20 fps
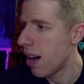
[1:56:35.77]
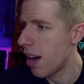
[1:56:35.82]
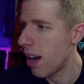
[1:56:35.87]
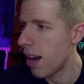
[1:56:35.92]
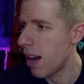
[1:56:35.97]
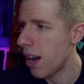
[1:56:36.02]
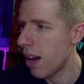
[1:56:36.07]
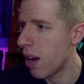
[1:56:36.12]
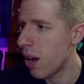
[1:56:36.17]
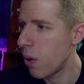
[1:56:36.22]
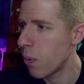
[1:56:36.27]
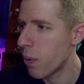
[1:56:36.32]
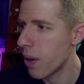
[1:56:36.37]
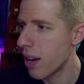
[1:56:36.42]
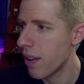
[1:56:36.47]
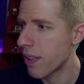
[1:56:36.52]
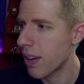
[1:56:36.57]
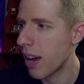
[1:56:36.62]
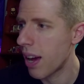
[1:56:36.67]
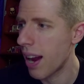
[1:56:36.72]
Uh,
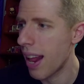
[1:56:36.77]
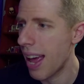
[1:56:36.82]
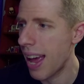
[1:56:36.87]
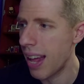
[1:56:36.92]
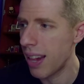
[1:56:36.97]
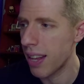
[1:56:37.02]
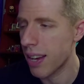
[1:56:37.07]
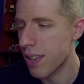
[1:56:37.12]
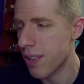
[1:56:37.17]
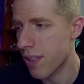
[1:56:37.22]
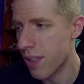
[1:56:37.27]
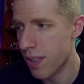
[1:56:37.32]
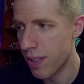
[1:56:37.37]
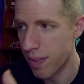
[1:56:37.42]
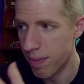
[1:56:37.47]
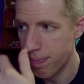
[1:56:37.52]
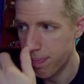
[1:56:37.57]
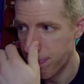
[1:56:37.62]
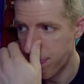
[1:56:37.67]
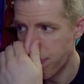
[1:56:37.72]
we have got
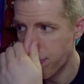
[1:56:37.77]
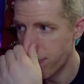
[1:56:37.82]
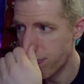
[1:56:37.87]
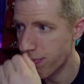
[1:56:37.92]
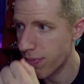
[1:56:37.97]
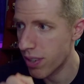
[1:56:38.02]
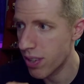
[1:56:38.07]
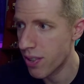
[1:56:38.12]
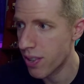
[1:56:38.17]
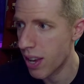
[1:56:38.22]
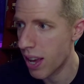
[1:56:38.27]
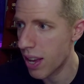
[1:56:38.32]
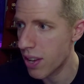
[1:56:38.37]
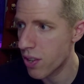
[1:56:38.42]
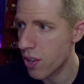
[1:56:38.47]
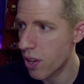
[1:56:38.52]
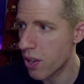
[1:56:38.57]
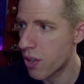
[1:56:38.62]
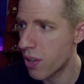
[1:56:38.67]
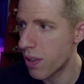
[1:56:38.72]
Alex
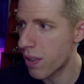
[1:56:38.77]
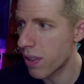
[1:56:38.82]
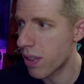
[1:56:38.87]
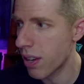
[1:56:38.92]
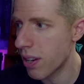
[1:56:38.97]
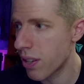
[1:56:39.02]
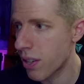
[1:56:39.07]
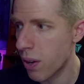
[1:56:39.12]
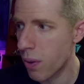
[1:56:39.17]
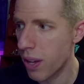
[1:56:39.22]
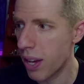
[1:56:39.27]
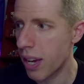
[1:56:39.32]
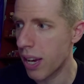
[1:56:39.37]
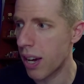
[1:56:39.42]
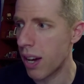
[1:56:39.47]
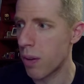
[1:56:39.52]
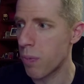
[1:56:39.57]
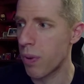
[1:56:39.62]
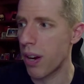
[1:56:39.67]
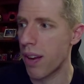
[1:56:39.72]
says, "Do you think Tony
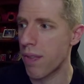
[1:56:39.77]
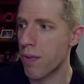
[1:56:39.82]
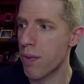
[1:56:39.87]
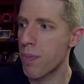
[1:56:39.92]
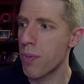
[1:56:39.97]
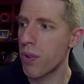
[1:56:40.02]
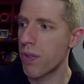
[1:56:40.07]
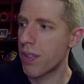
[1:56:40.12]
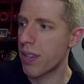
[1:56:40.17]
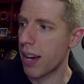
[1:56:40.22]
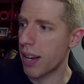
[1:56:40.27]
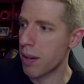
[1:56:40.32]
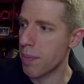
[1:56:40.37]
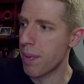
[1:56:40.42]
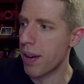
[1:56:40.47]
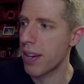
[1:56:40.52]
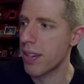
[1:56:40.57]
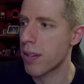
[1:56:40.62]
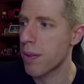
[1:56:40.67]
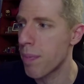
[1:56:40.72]
Khan would ever move
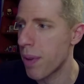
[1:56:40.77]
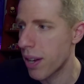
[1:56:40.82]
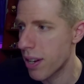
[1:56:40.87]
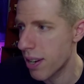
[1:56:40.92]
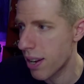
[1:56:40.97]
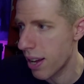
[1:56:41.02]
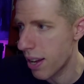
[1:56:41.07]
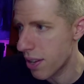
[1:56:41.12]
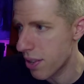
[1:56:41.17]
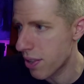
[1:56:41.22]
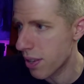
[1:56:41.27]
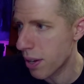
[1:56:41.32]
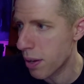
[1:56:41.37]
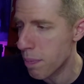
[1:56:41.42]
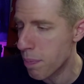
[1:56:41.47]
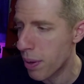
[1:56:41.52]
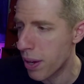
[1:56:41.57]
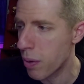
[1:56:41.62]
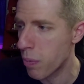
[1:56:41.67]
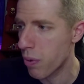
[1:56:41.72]
Dynamite to Mondays to
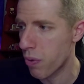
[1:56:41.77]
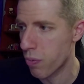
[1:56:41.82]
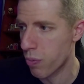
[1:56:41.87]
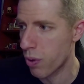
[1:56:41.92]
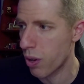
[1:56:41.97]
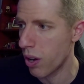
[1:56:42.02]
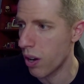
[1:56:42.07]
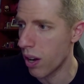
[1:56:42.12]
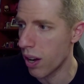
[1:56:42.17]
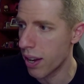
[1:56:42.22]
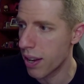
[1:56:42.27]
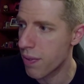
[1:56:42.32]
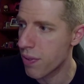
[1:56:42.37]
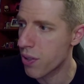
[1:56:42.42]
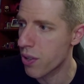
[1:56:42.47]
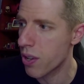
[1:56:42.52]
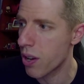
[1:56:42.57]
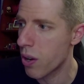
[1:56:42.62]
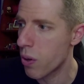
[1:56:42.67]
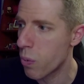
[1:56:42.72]
compete with Raw? If
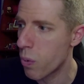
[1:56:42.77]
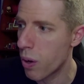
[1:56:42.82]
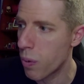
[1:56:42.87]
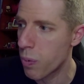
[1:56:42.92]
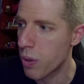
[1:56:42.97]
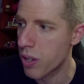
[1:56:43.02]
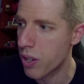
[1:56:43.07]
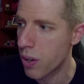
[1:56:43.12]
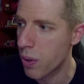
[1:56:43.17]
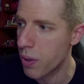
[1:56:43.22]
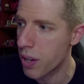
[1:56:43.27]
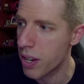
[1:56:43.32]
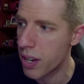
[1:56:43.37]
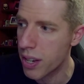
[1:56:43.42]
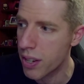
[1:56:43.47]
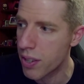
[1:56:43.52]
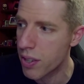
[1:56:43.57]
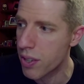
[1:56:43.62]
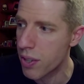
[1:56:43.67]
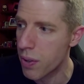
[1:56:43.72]
so, what would Tony
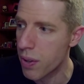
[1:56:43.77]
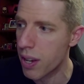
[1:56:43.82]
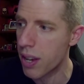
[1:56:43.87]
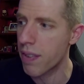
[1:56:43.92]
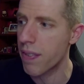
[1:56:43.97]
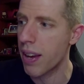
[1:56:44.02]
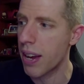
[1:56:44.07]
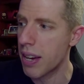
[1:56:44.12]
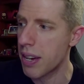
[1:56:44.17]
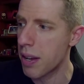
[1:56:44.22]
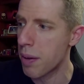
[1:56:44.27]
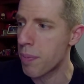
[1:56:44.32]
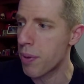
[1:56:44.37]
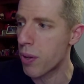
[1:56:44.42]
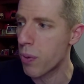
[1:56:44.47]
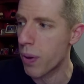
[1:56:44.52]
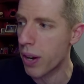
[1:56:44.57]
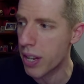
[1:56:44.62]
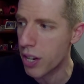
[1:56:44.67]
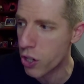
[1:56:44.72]
need to do to give
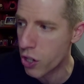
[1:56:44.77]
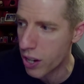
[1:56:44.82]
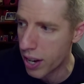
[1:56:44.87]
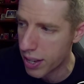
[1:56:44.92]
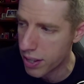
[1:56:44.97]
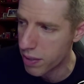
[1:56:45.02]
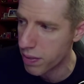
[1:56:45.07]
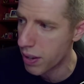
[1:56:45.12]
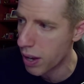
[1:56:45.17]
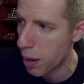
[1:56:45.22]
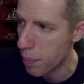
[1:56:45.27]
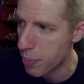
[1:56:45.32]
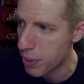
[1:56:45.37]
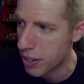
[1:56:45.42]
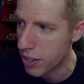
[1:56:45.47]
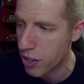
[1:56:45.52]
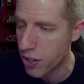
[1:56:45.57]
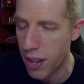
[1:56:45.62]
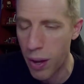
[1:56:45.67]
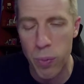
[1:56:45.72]
AEW any chance of
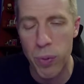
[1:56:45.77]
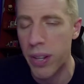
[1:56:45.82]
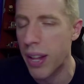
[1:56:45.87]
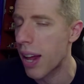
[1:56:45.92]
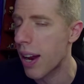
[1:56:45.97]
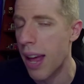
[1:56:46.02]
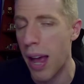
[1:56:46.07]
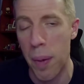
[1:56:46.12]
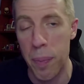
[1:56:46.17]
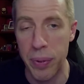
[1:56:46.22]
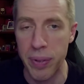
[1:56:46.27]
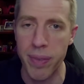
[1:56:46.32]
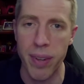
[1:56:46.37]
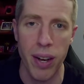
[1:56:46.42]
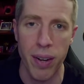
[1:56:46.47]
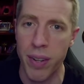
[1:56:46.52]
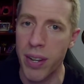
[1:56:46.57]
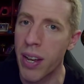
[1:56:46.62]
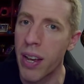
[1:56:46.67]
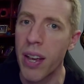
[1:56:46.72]
competition? That will not happen.
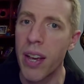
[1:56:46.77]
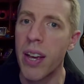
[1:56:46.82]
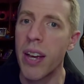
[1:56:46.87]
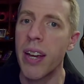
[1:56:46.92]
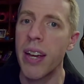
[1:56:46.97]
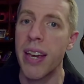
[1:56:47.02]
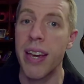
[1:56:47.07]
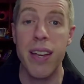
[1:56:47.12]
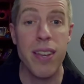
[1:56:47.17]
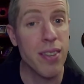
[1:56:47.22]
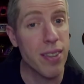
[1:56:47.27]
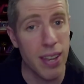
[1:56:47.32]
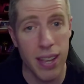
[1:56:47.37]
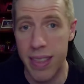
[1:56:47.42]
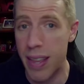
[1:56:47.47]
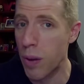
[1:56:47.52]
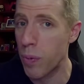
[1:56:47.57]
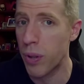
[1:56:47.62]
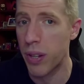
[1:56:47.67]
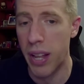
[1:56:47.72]
He has
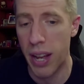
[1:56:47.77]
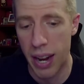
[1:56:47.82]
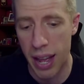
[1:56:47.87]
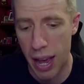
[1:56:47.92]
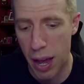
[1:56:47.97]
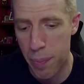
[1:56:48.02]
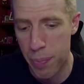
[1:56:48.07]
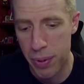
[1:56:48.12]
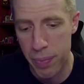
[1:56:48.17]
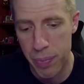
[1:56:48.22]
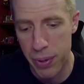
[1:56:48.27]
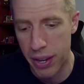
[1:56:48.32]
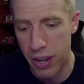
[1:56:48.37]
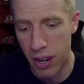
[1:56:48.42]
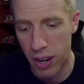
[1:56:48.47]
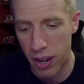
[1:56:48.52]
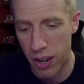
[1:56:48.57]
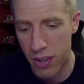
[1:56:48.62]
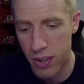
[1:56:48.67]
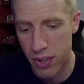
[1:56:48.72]
said that will not happen
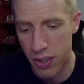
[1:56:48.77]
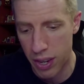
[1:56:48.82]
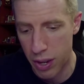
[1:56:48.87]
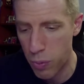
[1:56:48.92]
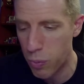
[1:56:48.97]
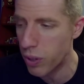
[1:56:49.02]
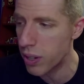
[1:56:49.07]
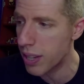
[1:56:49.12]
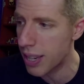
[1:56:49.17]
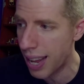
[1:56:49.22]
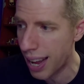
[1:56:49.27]
because he will